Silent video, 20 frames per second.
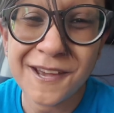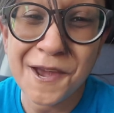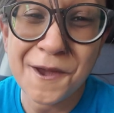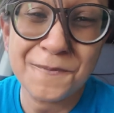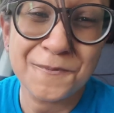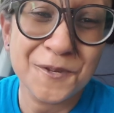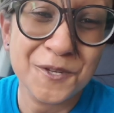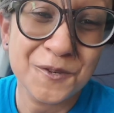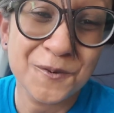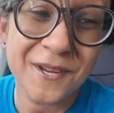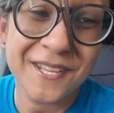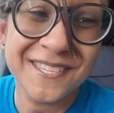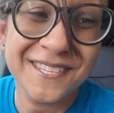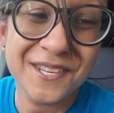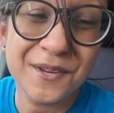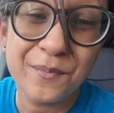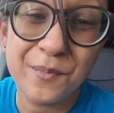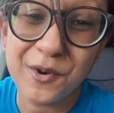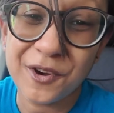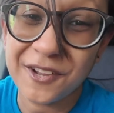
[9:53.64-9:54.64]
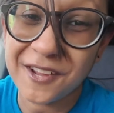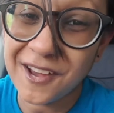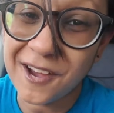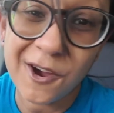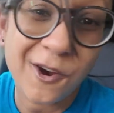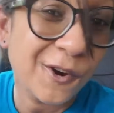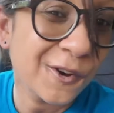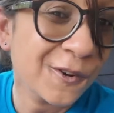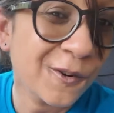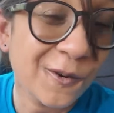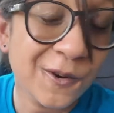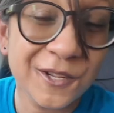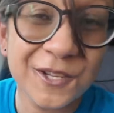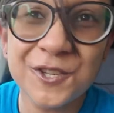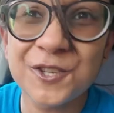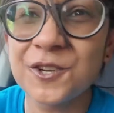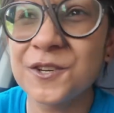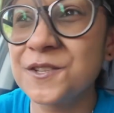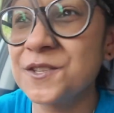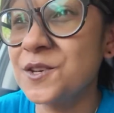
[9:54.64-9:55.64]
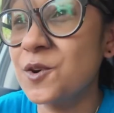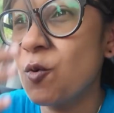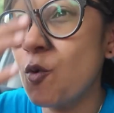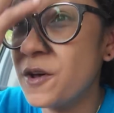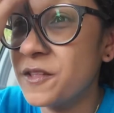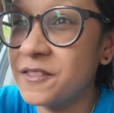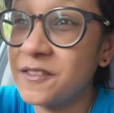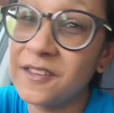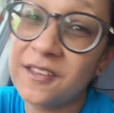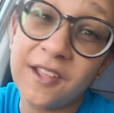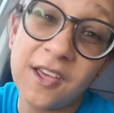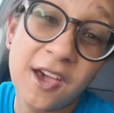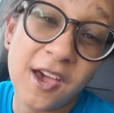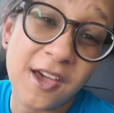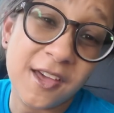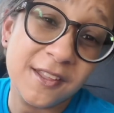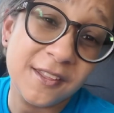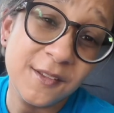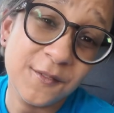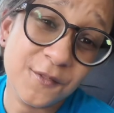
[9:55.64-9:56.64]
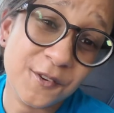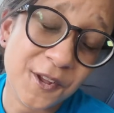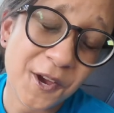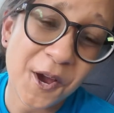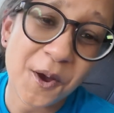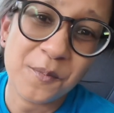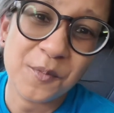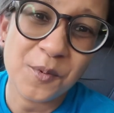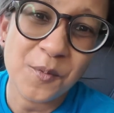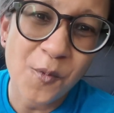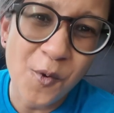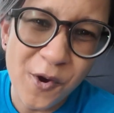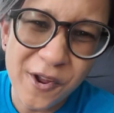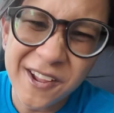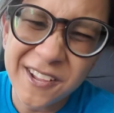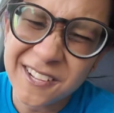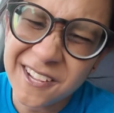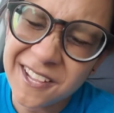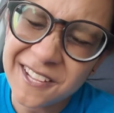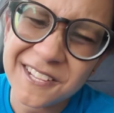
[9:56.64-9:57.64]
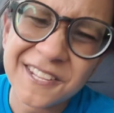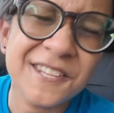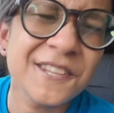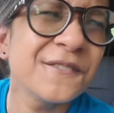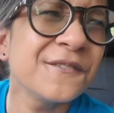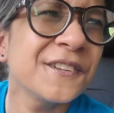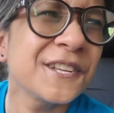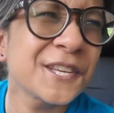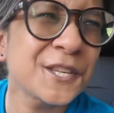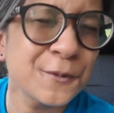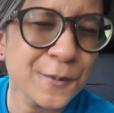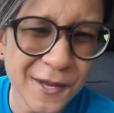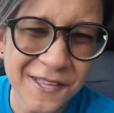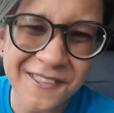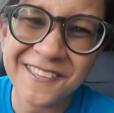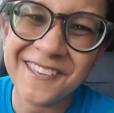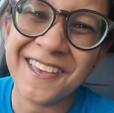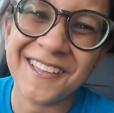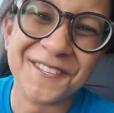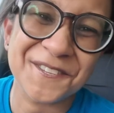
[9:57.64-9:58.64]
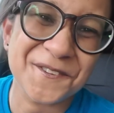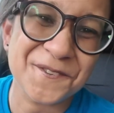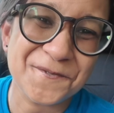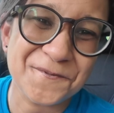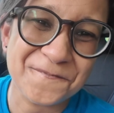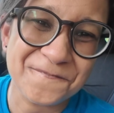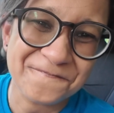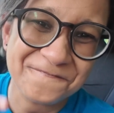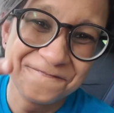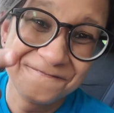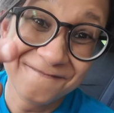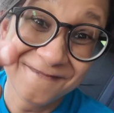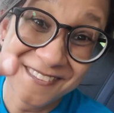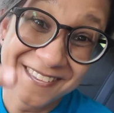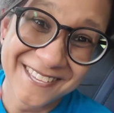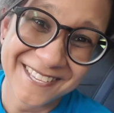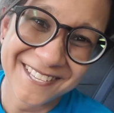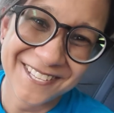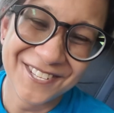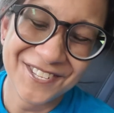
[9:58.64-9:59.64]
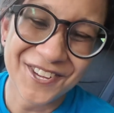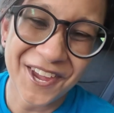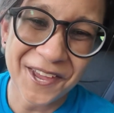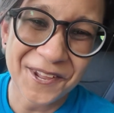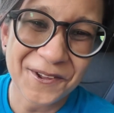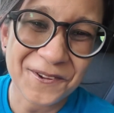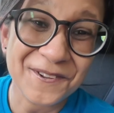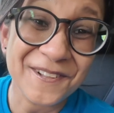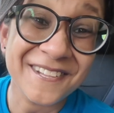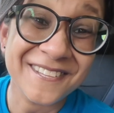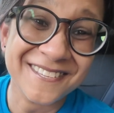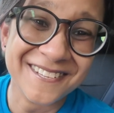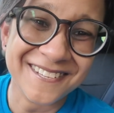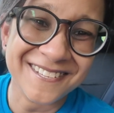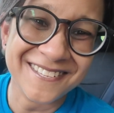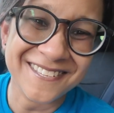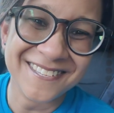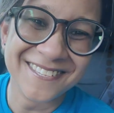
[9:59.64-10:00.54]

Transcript: I am sweaty, but I got all the shots I wanted and even a couple more that I didn't even expect to get. So check it out later.